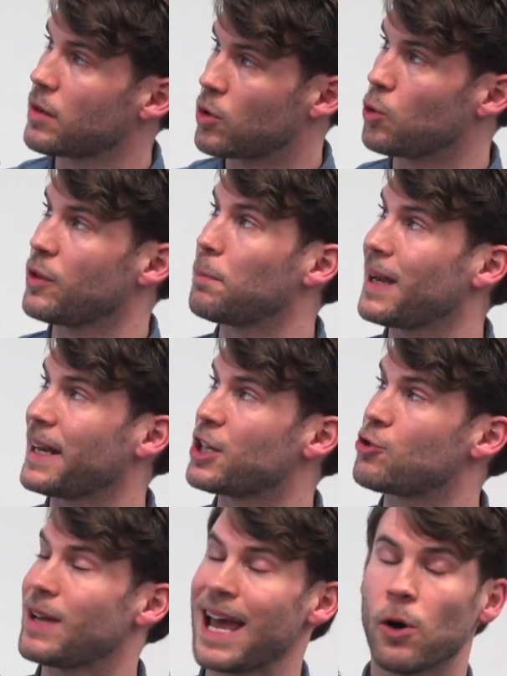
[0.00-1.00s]
called the
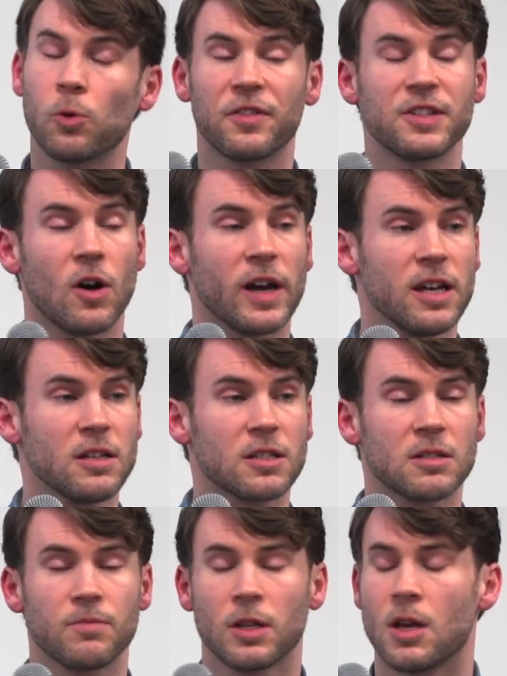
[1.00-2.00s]
Planetary Health
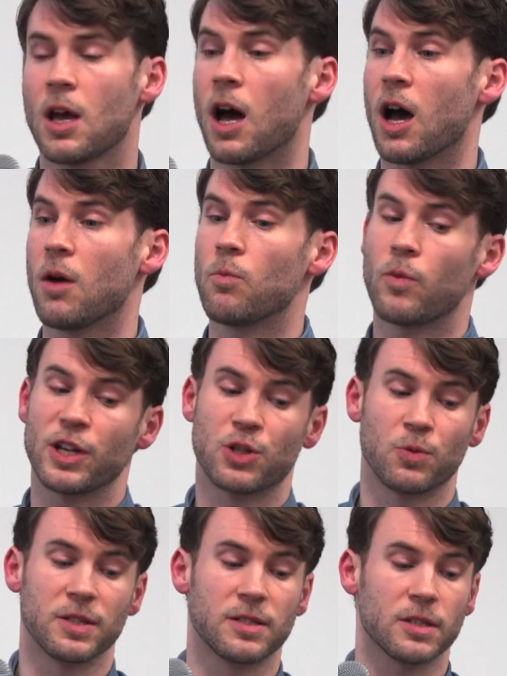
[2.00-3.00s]
Diet,
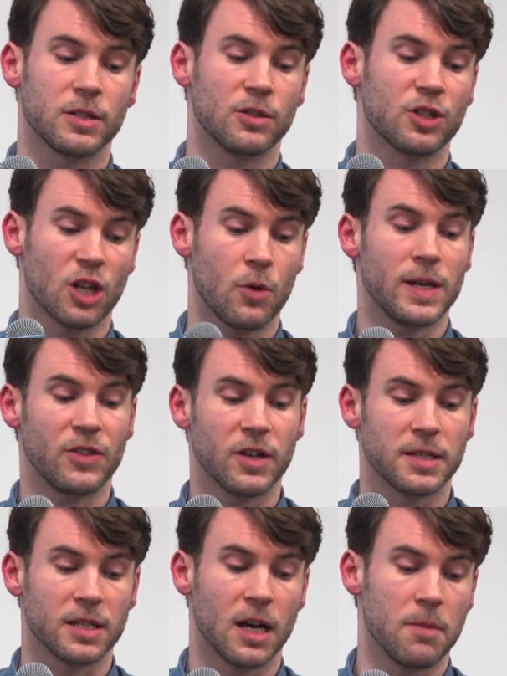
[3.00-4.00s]
which was showing
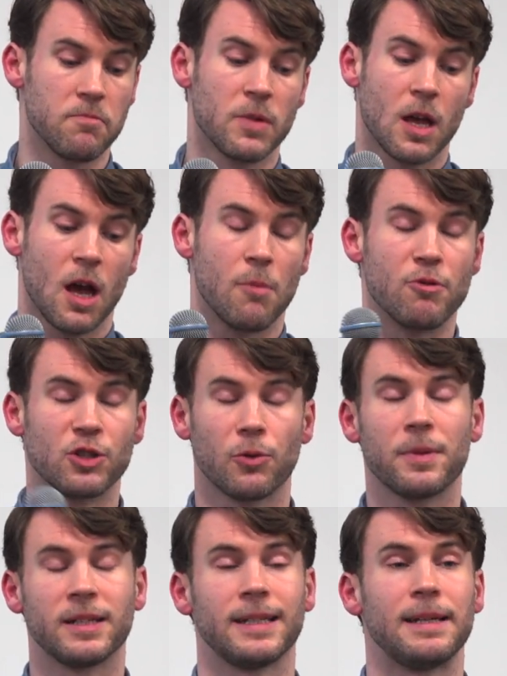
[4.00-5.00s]
that a
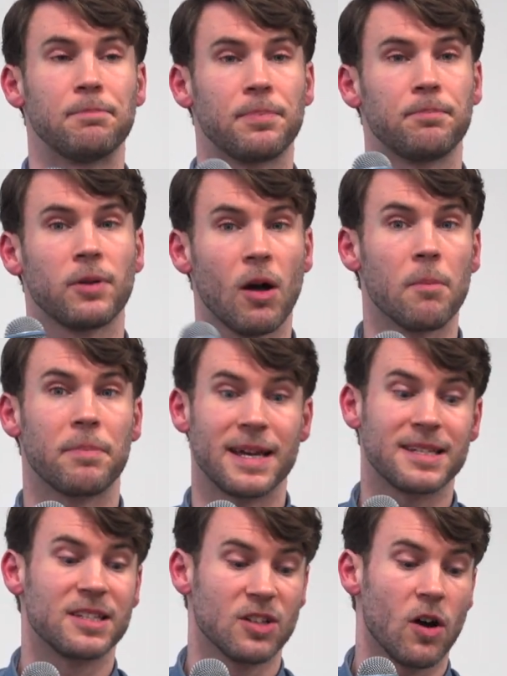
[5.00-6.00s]
predominantly
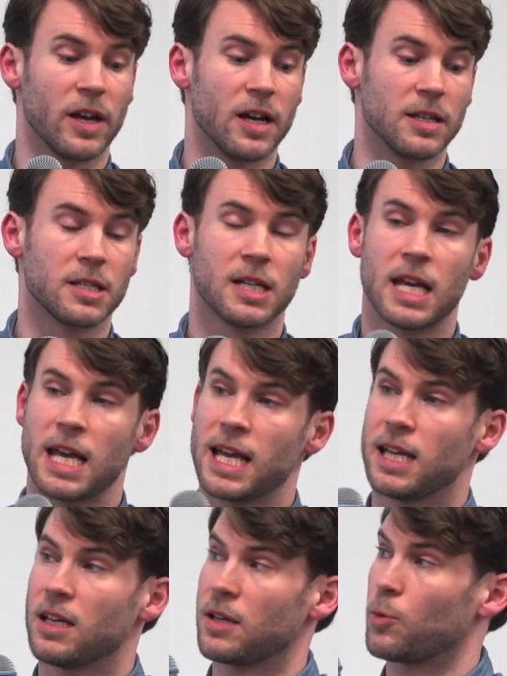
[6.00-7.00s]
plant-based diet
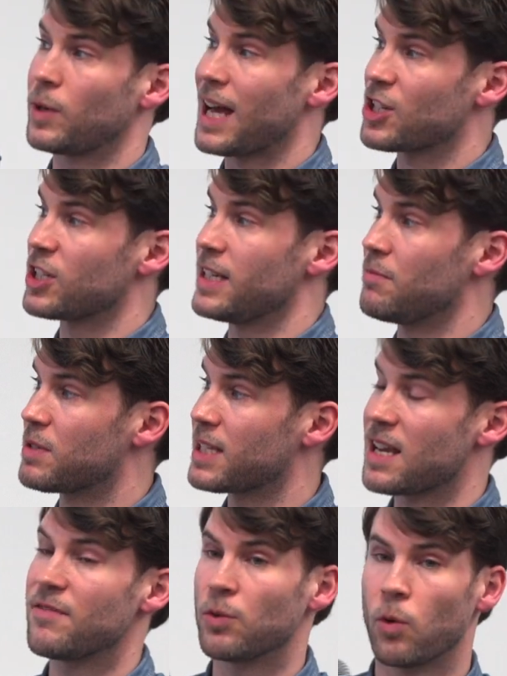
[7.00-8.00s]
would actually
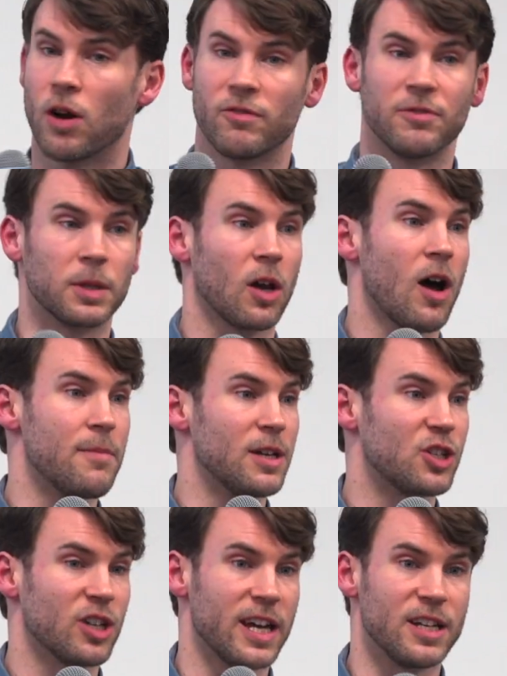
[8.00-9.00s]
save the world from
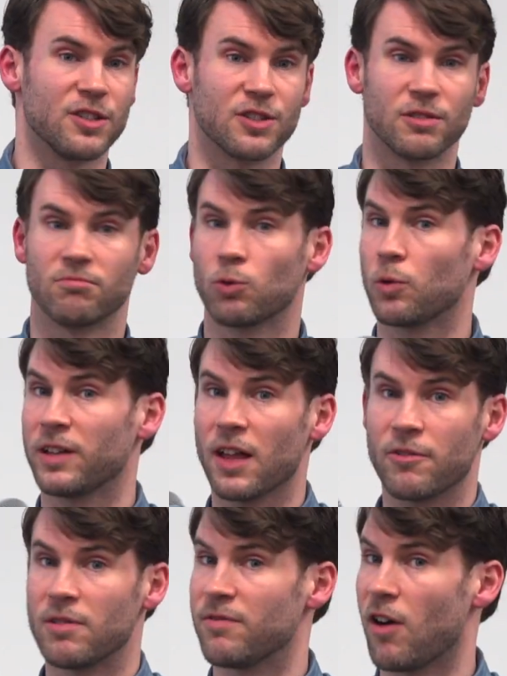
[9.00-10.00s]
climate change and all the
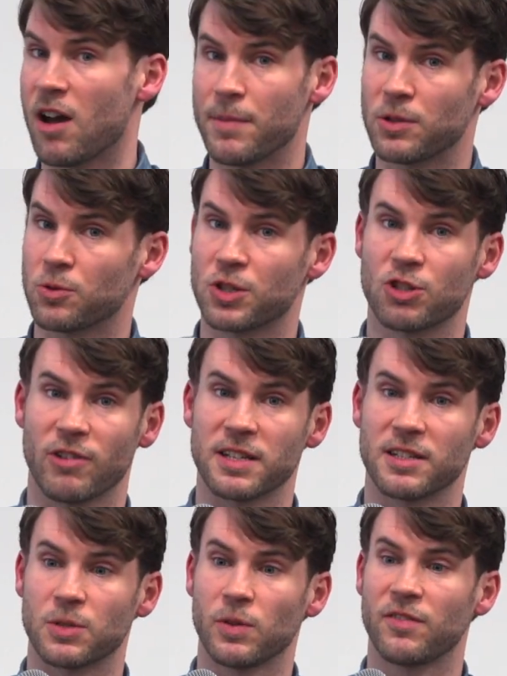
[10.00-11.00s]
other environmental
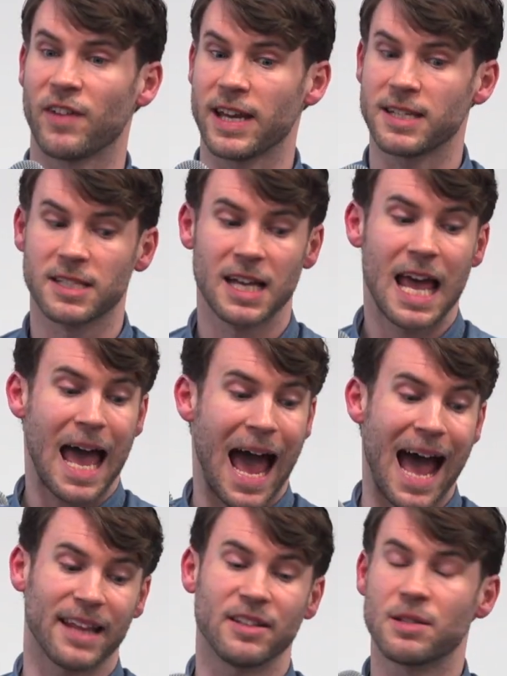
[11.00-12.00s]
stresses we face,
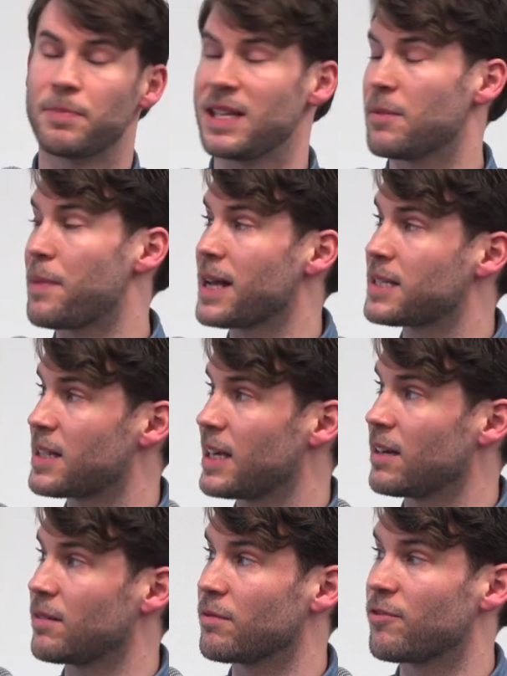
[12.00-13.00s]
and be the best
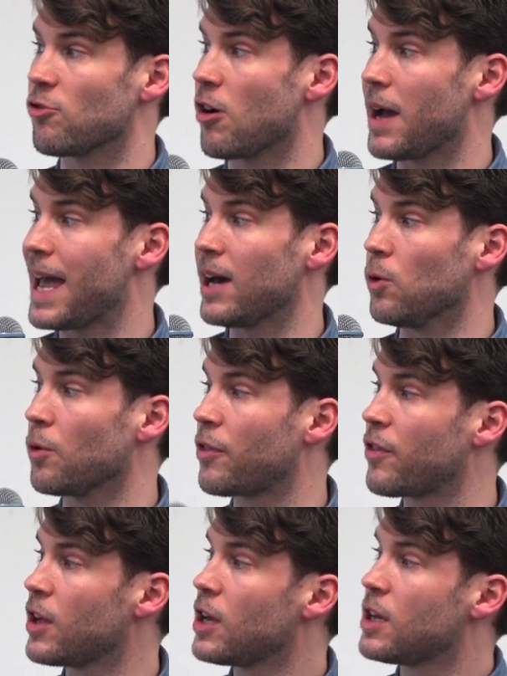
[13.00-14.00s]
thing for our
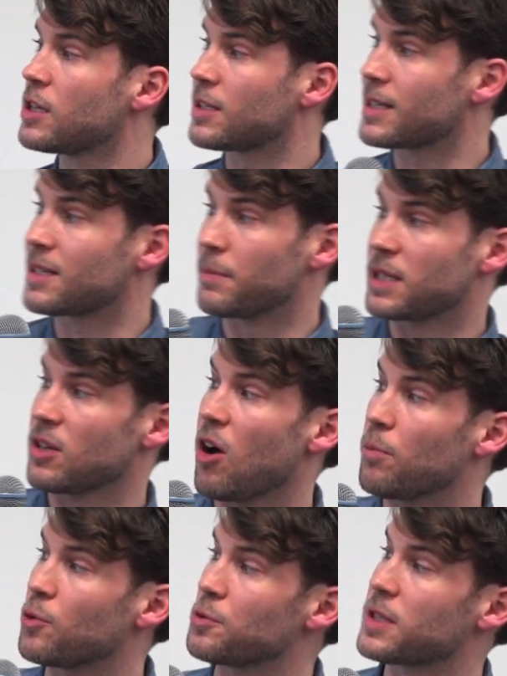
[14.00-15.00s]
health. So there's some
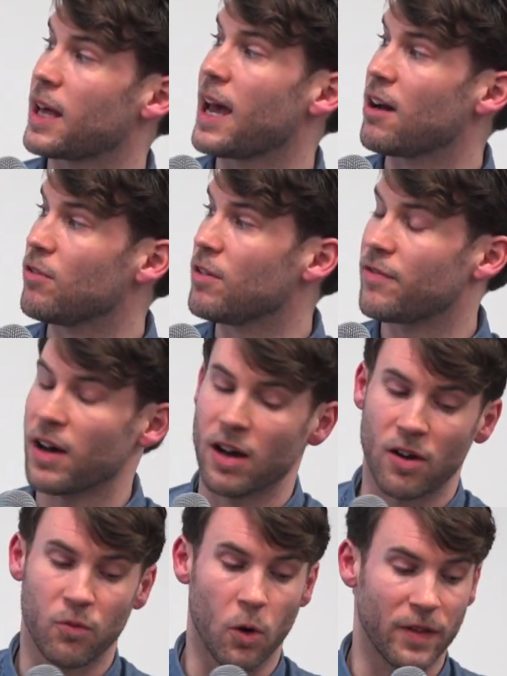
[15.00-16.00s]
examples there
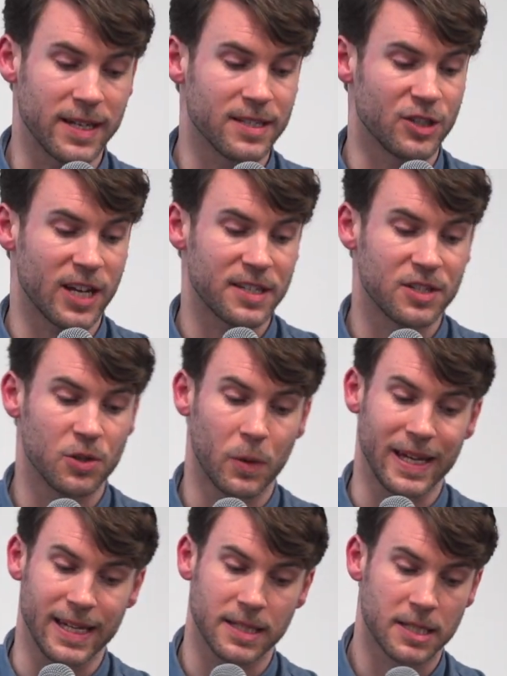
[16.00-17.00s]
of what they suggest to
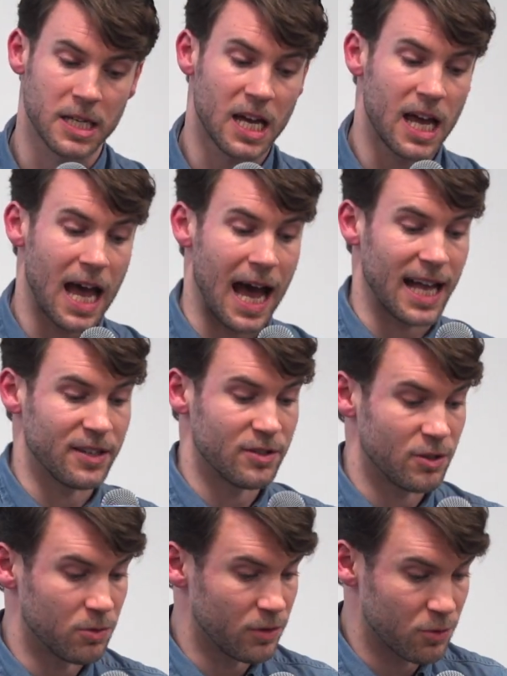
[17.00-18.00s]
eat,
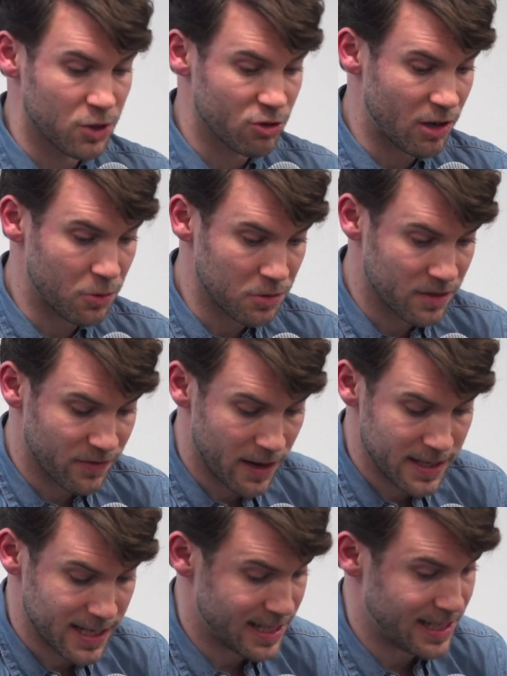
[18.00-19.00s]
and you'll struggle to
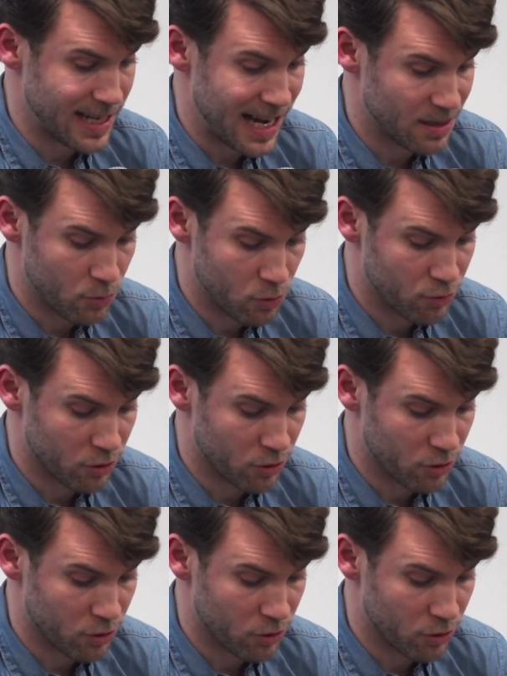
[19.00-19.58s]
find any animal